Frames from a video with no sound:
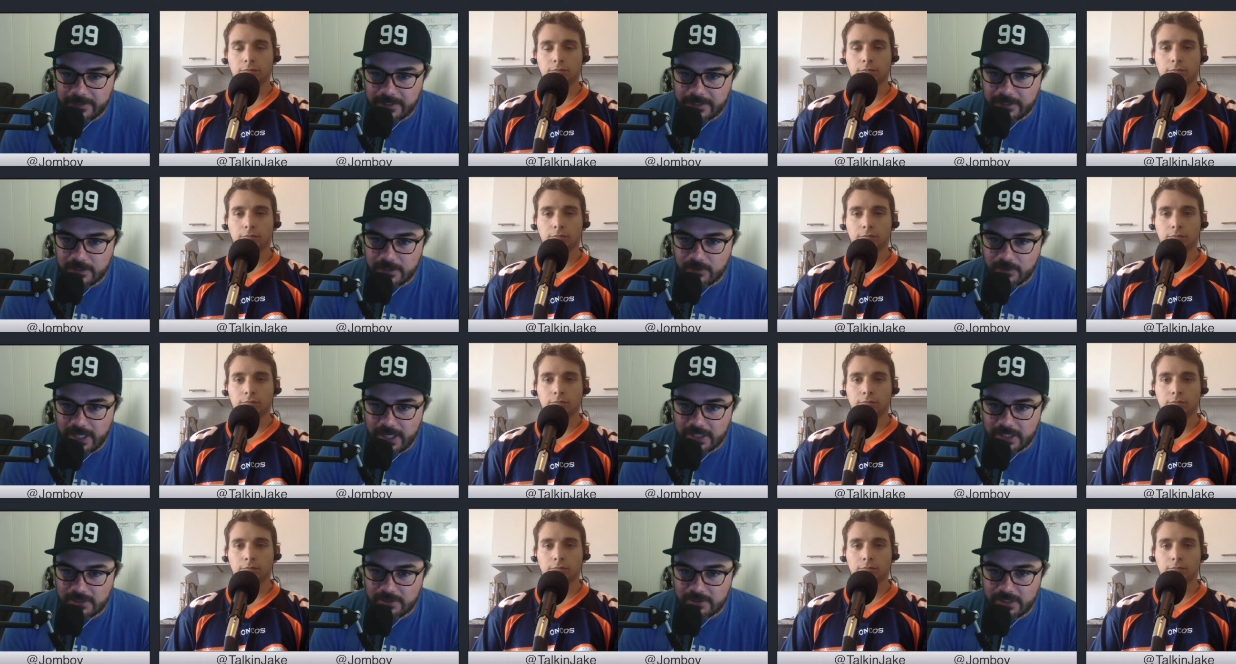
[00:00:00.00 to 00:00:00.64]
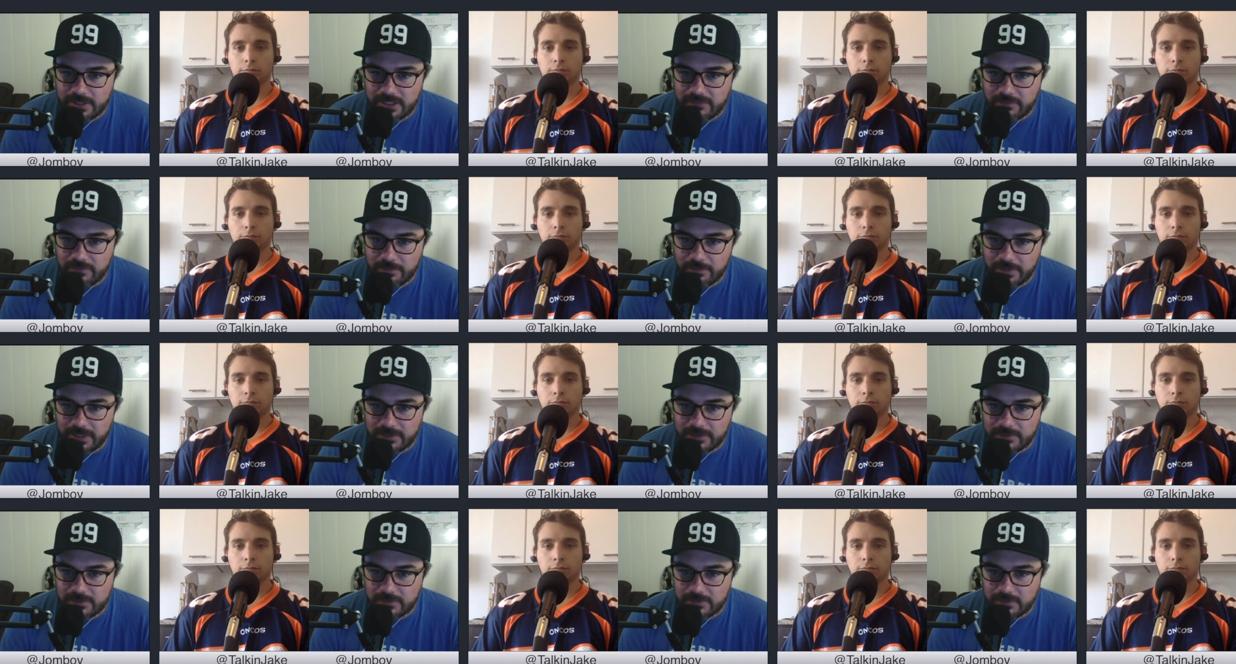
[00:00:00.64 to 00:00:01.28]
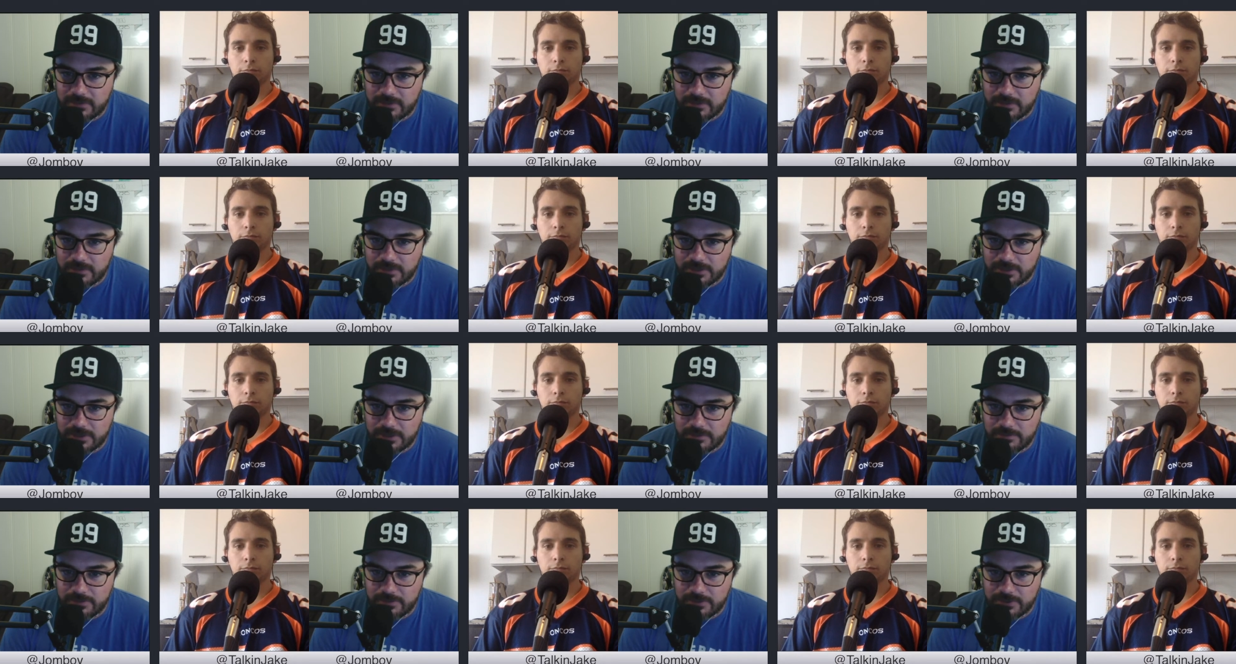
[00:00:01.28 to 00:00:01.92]
Speaker 1: he graduated from intern Luke
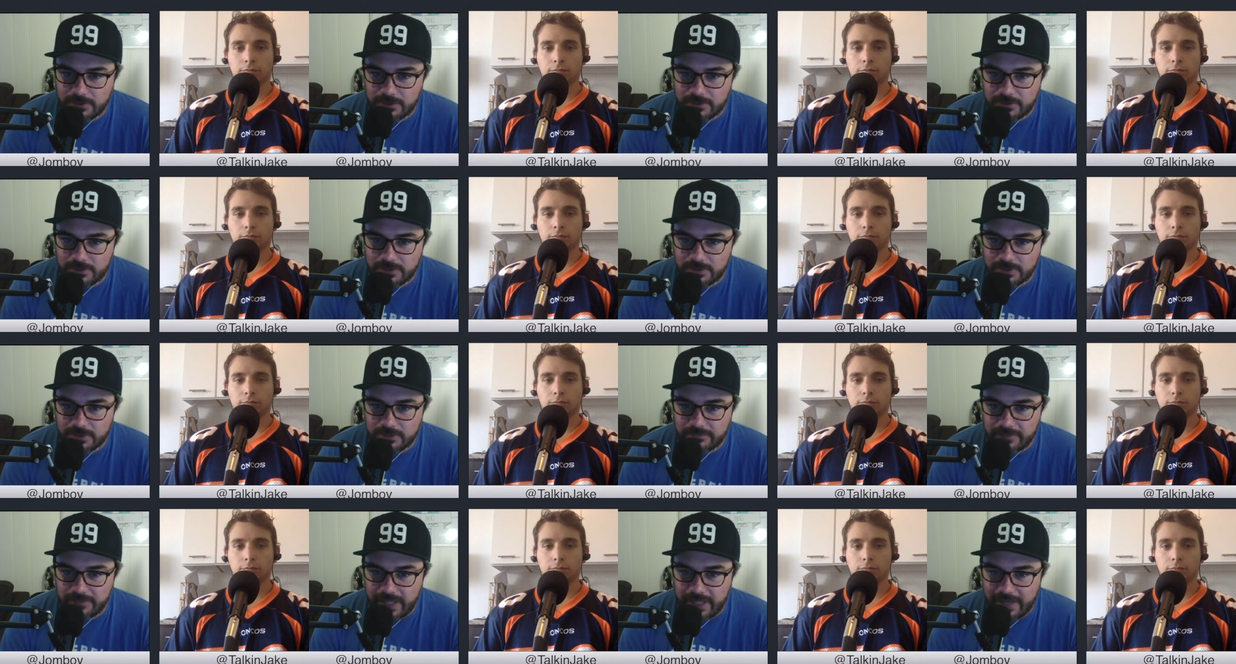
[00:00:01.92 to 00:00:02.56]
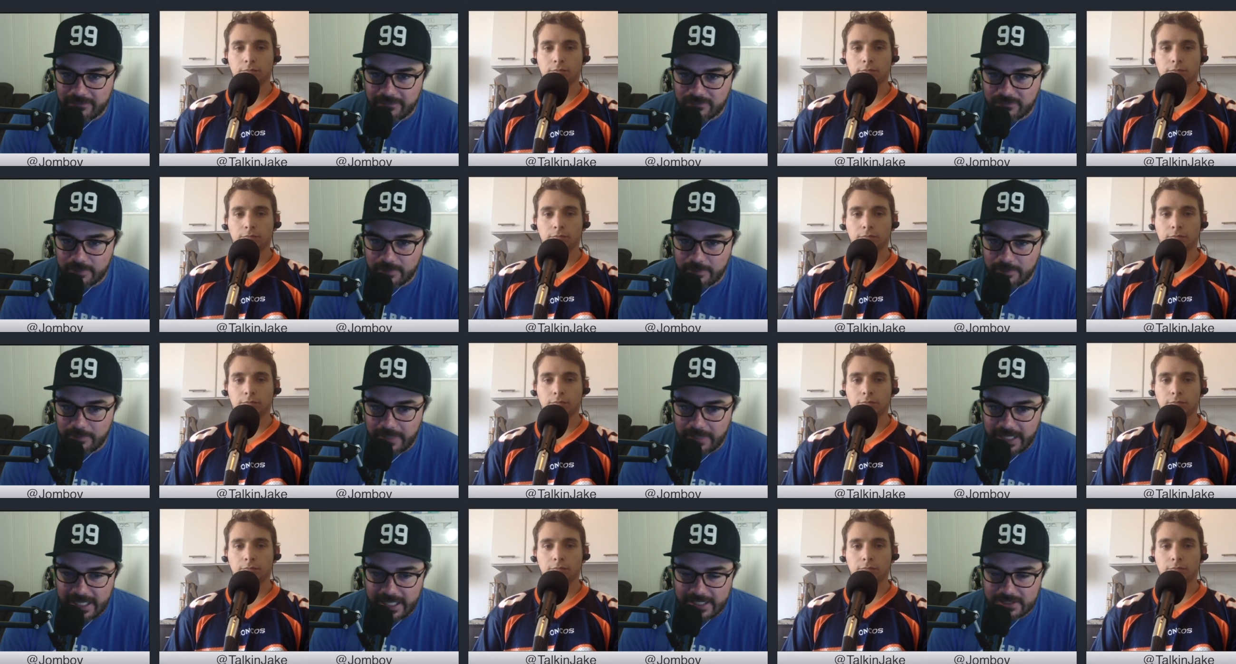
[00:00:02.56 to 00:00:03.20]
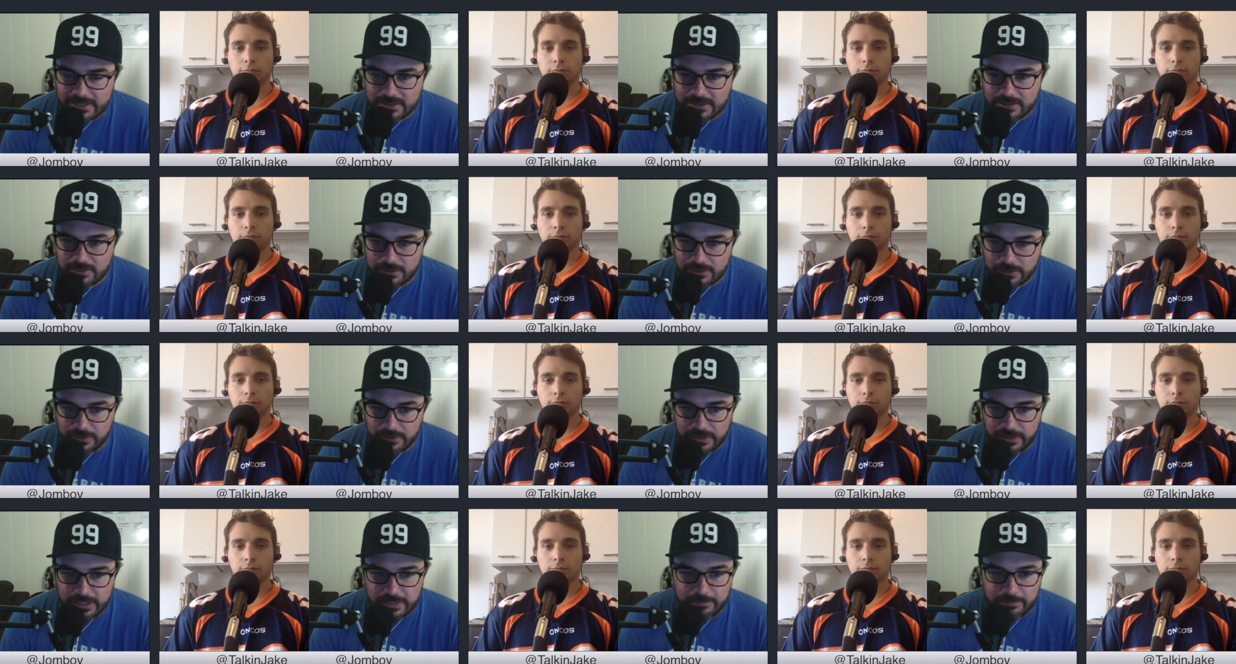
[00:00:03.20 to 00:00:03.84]
to producer of Laughs from the Past
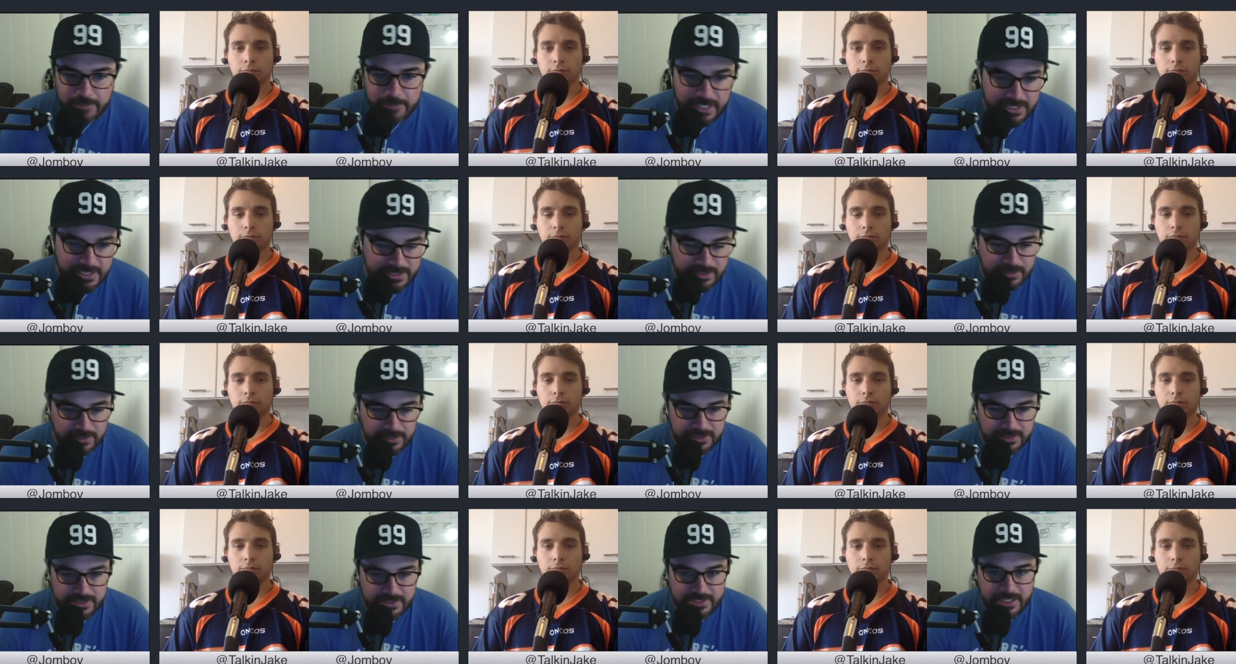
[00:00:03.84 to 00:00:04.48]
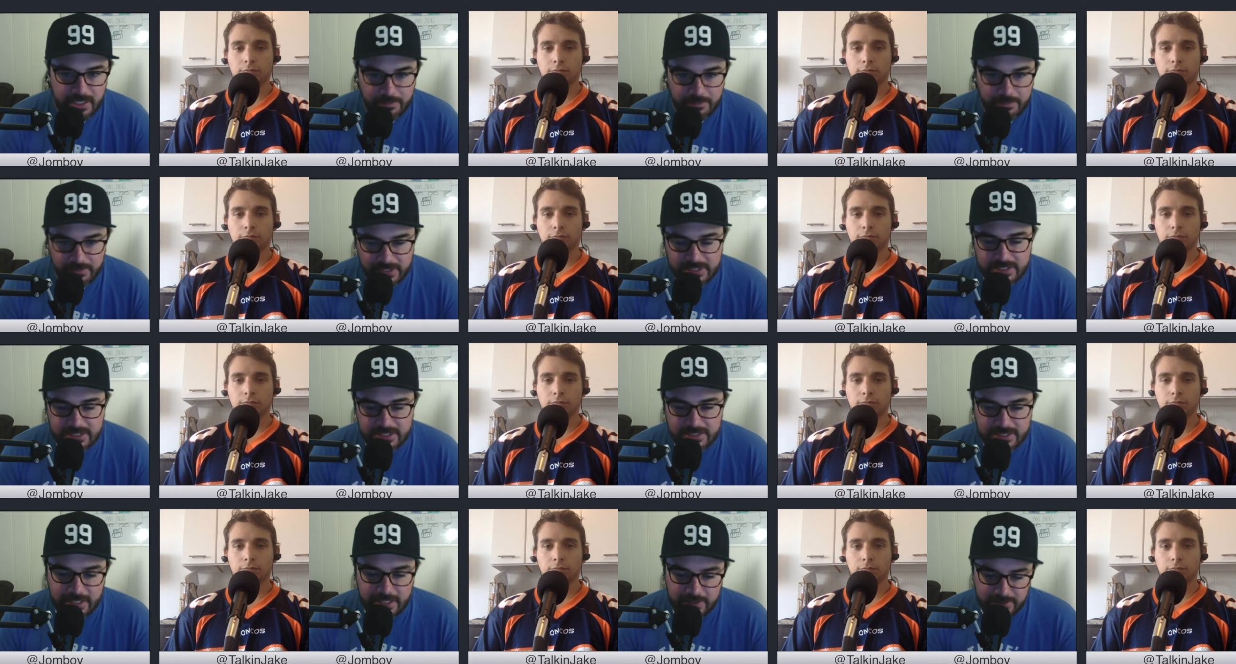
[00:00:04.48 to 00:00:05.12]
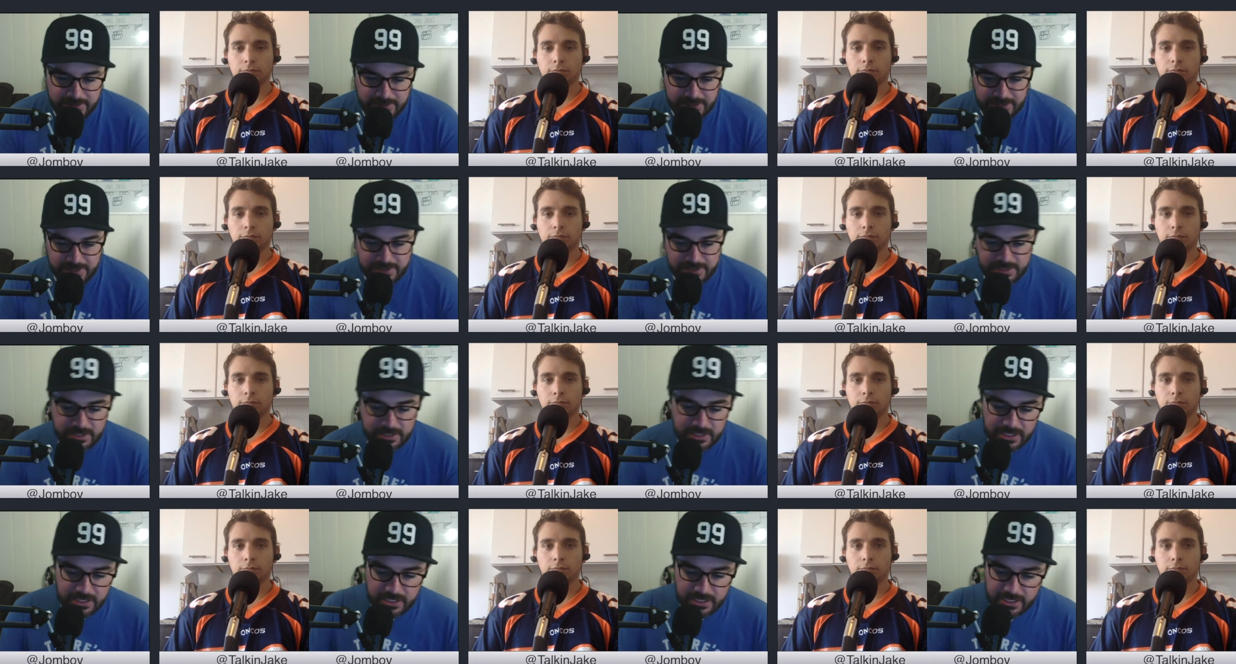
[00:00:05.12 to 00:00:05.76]
Luke. He basically set up this entire
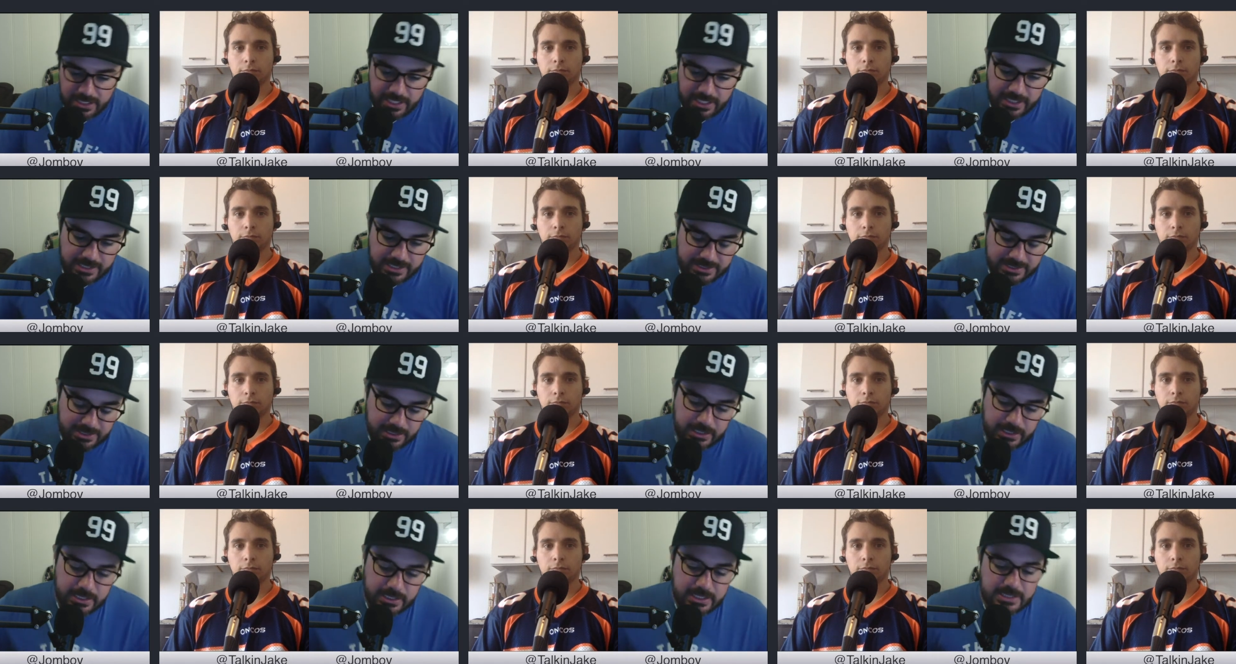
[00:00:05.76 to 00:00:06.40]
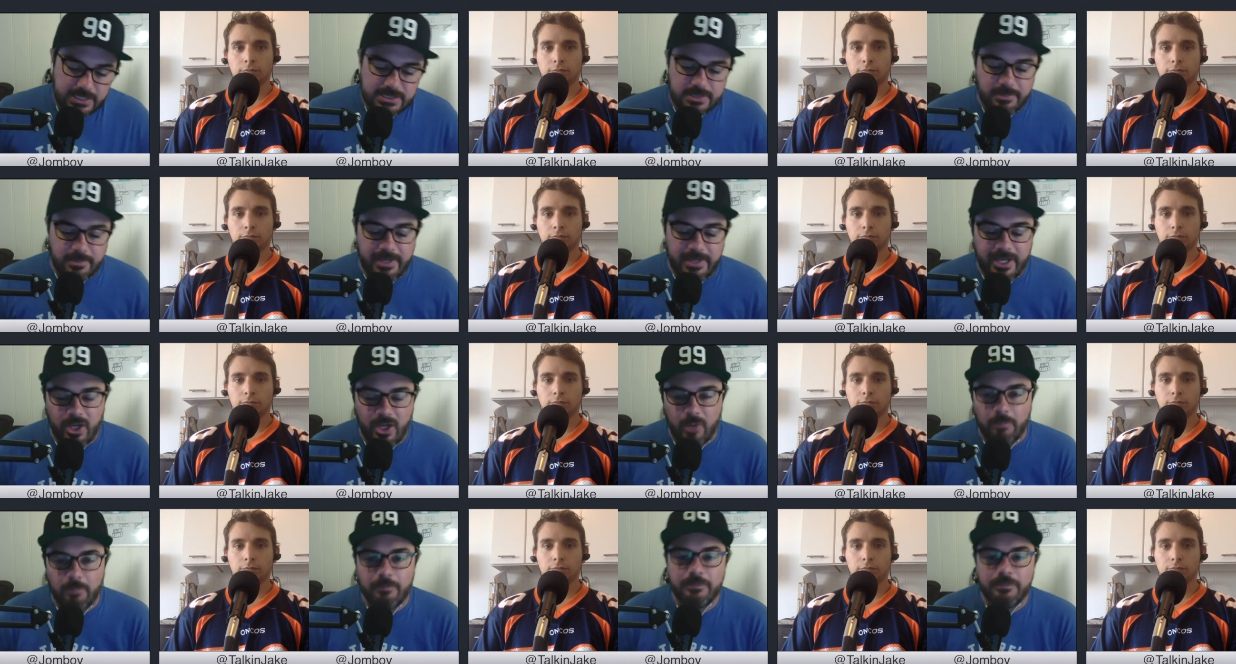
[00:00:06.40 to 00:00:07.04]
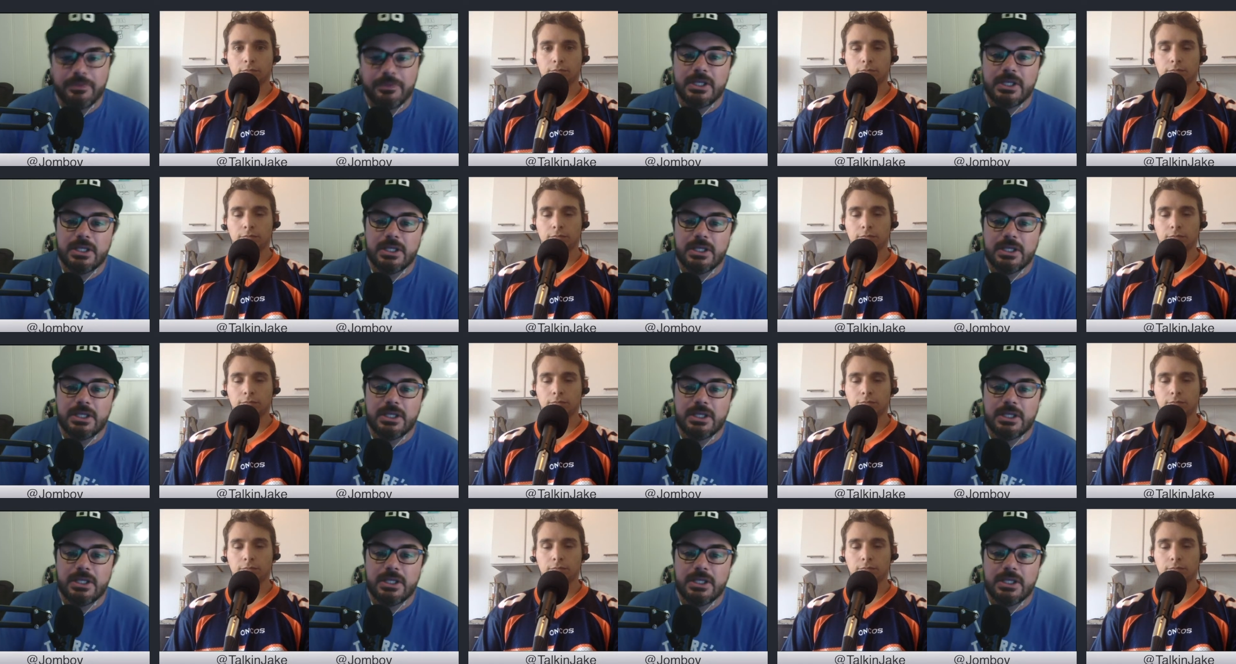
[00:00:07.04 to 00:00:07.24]
season, and he's going to need some help.